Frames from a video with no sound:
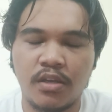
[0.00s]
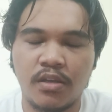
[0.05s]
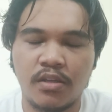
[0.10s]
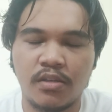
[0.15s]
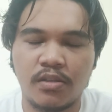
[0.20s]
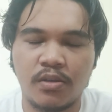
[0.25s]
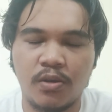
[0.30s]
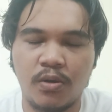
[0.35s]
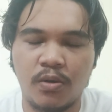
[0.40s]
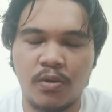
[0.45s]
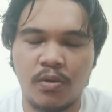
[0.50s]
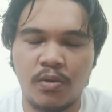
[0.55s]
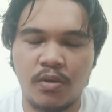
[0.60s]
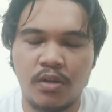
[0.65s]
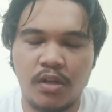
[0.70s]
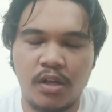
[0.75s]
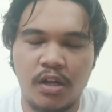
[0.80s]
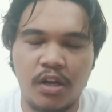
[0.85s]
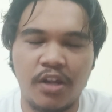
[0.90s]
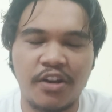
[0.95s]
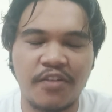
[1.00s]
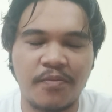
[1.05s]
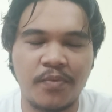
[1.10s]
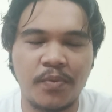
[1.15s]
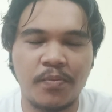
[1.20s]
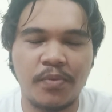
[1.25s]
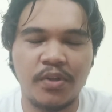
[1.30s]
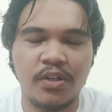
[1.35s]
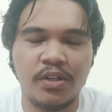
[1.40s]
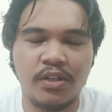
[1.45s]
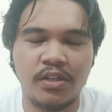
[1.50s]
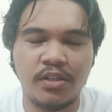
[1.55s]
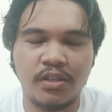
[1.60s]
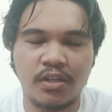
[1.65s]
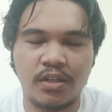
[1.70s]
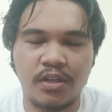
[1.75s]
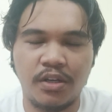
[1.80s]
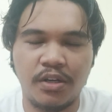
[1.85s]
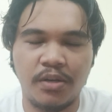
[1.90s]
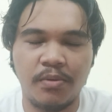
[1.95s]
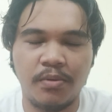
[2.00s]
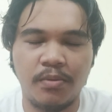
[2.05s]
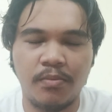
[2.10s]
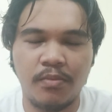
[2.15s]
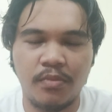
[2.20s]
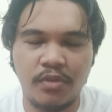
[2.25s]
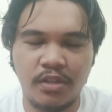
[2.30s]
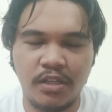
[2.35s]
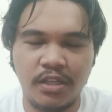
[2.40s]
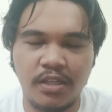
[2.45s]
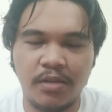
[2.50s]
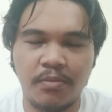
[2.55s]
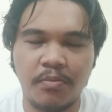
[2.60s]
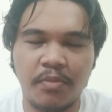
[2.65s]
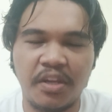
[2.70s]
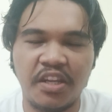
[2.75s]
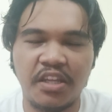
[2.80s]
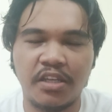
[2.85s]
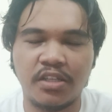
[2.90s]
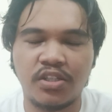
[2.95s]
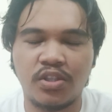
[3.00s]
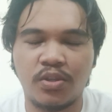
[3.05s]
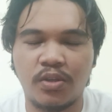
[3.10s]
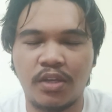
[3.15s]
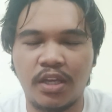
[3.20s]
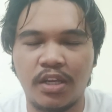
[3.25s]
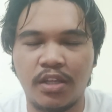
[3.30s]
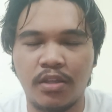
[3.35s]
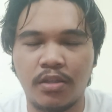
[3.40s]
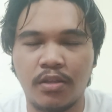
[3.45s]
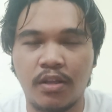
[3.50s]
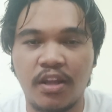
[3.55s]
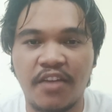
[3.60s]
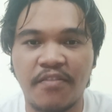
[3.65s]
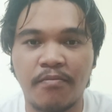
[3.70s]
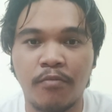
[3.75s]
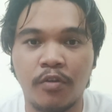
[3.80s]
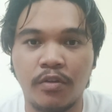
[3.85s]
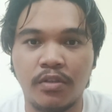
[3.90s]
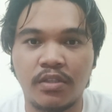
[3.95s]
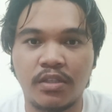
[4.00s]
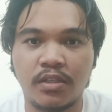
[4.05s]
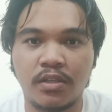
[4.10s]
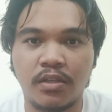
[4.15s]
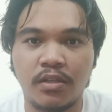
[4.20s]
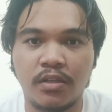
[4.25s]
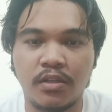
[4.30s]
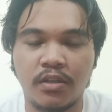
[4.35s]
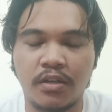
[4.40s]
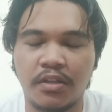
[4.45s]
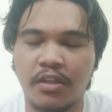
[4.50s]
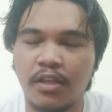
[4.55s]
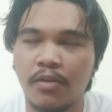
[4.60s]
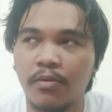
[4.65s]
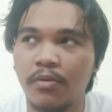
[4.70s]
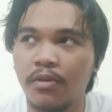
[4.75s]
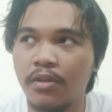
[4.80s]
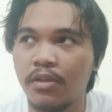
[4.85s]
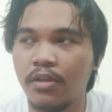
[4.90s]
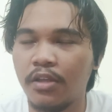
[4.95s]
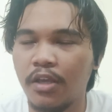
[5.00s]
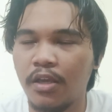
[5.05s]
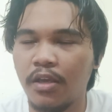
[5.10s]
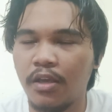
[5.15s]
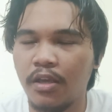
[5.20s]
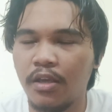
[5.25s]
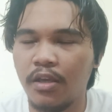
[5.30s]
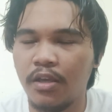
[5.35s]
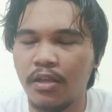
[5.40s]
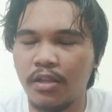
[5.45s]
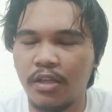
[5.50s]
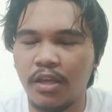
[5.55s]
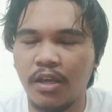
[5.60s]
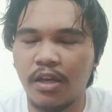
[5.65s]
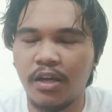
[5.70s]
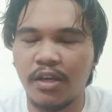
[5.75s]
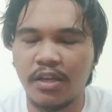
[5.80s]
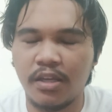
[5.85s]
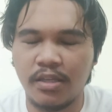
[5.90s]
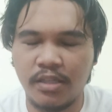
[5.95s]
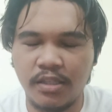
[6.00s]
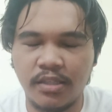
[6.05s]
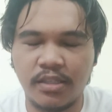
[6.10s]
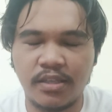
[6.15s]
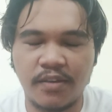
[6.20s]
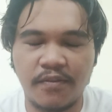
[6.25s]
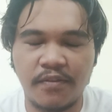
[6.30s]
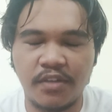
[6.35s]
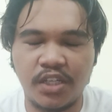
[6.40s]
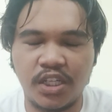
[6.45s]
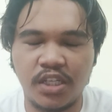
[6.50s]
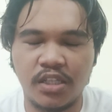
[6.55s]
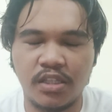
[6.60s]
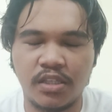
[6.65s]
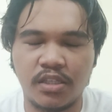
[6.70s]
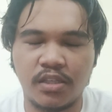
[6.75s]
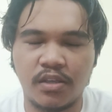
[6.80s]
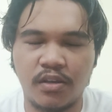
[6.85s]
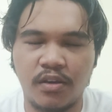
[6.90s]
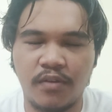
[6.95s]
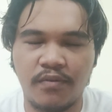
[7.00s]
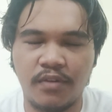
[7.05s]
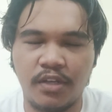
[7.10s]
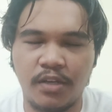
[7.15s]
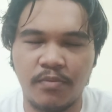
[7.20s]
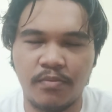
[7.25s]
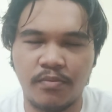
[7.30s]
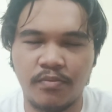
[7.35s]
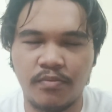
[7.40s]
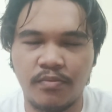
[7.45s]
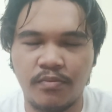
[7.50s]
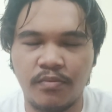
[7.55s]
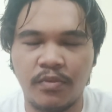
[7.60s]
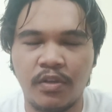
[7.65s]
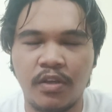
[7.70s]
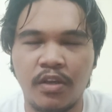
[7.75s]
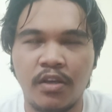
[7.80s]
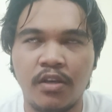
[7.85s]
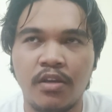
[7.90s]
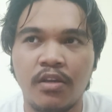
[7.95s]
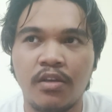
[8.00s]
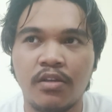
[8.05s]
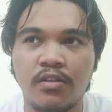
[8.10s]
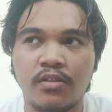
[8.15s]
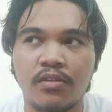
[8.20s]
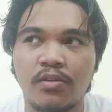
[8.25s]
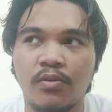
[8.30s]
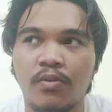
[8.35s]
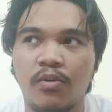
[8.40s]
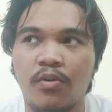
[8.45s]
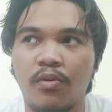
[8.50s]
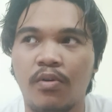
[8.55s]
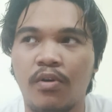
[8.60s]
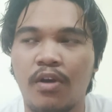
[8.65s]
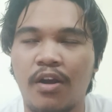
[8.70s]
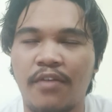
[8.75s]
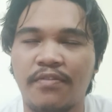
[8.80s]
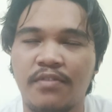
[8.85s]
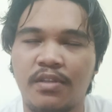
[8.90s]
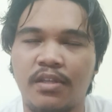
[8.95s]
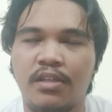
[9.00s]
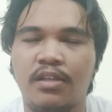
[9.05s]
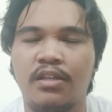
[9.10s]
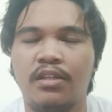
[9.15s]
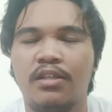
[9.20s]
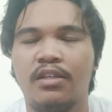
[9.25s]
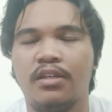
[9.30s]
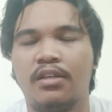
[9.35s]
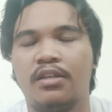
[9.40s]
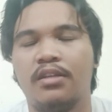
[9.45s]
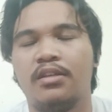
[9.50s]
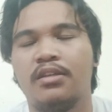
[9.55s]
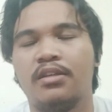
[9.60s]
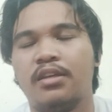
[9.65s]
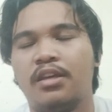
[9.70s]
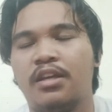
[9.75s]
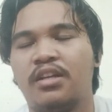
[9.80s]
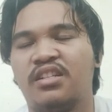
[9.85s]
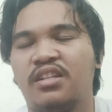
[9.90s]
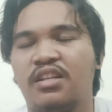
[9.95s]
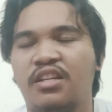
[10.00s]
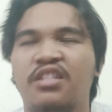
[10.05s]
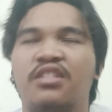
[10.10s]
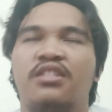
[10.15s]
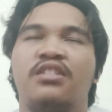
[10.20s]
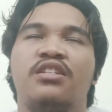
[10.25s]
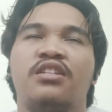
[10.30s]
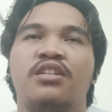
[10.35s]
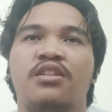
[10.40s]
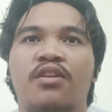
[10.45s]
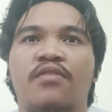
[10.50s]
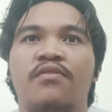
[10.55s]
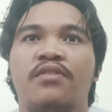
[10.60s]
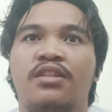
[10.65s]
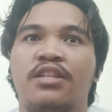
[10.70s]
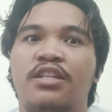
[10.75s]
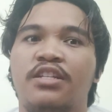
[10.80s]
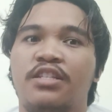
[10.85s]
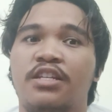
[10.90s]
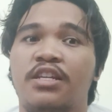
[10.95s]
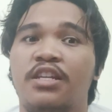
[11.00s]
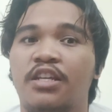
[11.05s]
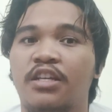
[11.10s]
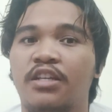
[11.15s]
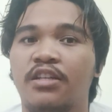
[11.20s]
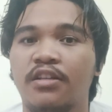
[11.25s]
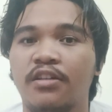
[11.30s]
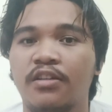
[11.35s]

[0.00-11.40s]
So a lot of people didn't manage to get into lifeboats because there are insufficient of them. So after the incident of the Titanic,